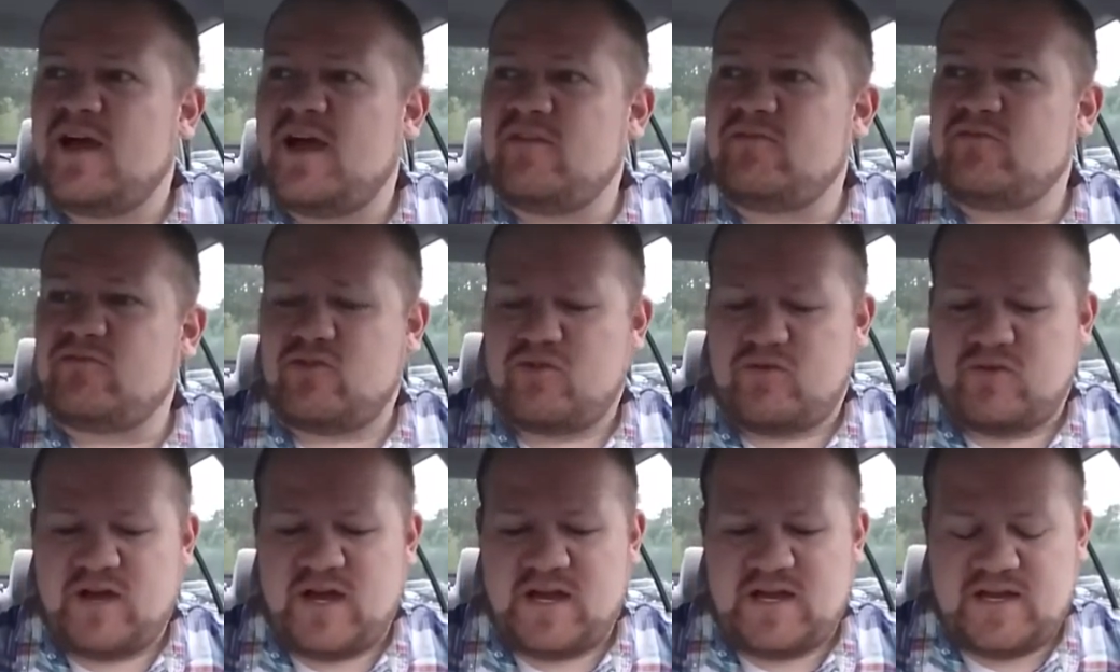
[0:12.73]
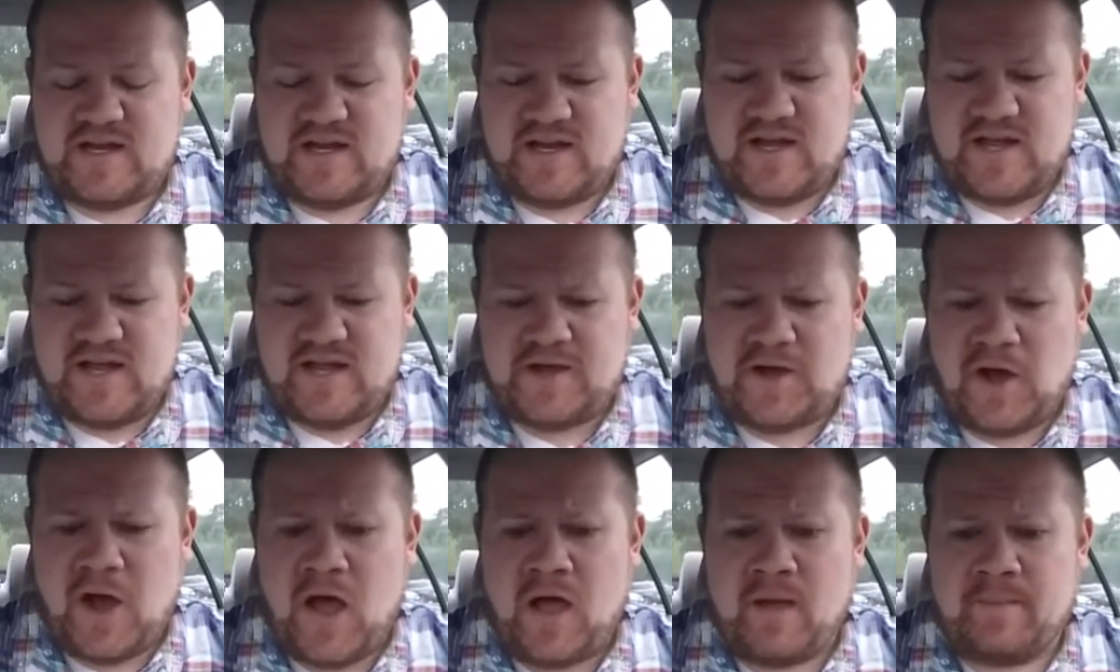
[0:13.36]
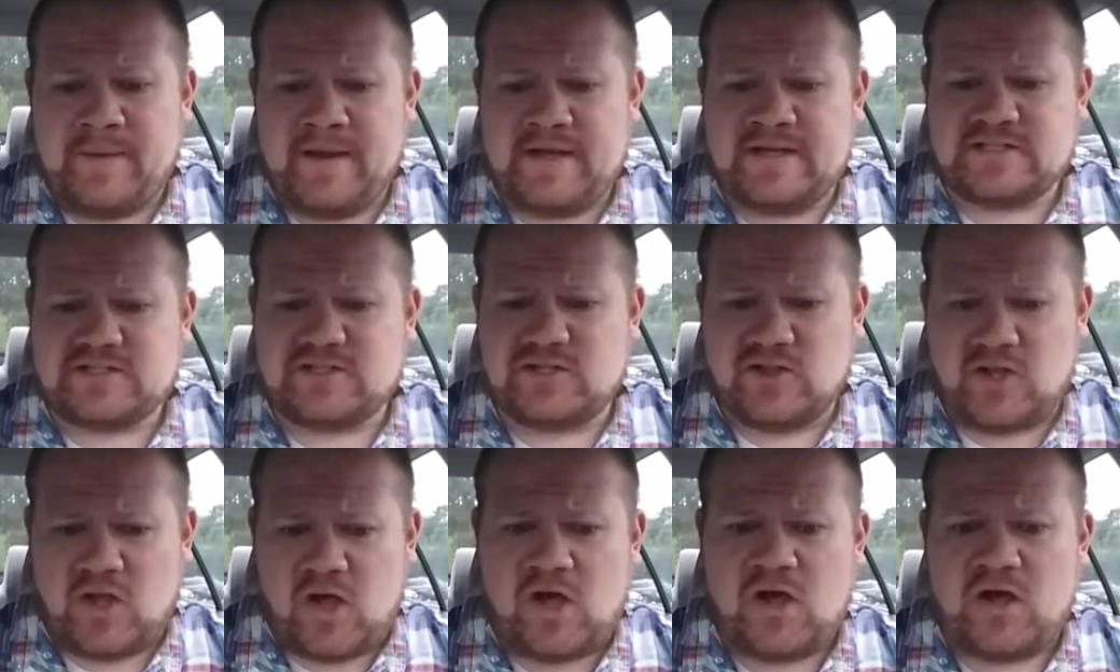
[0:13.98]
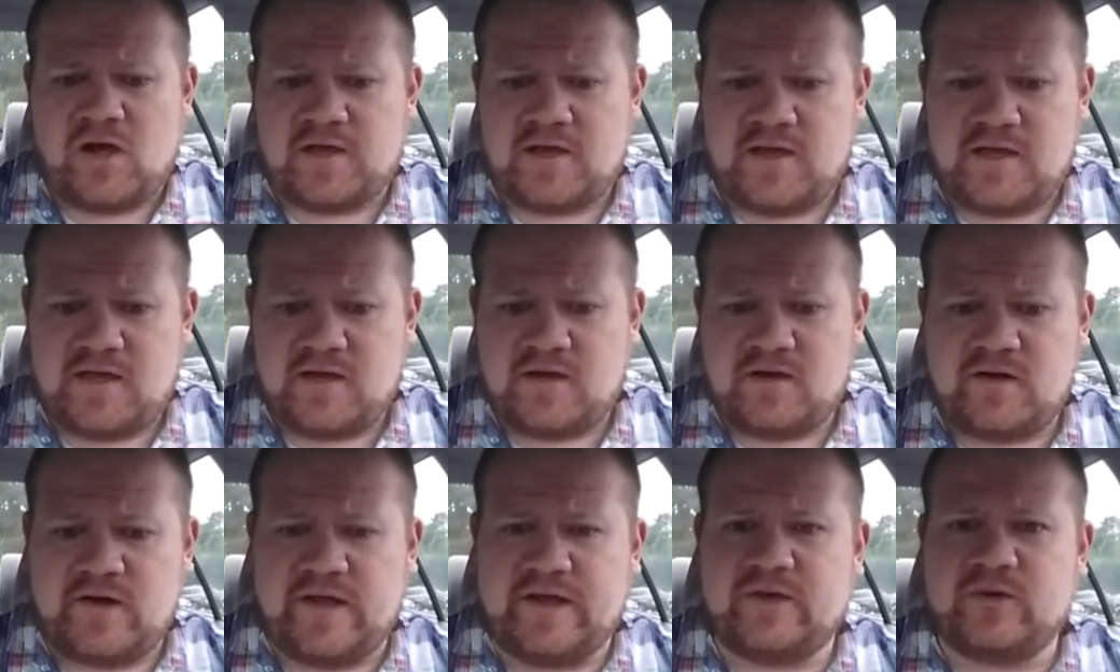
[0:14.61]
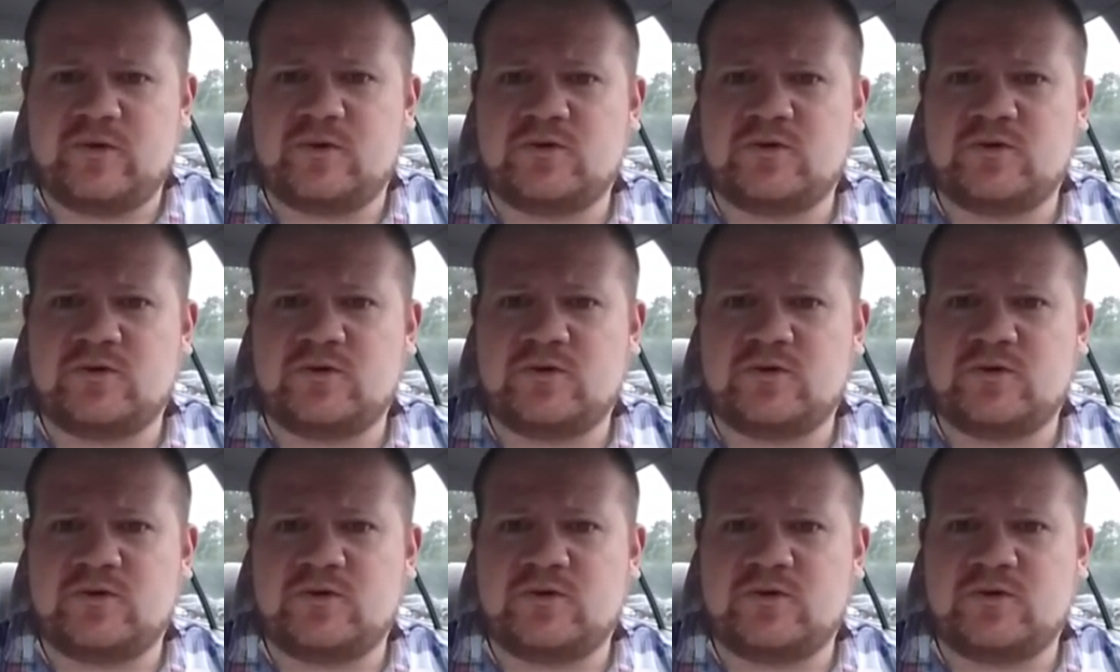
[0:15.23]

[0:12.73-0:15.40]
I've created a comment log here, a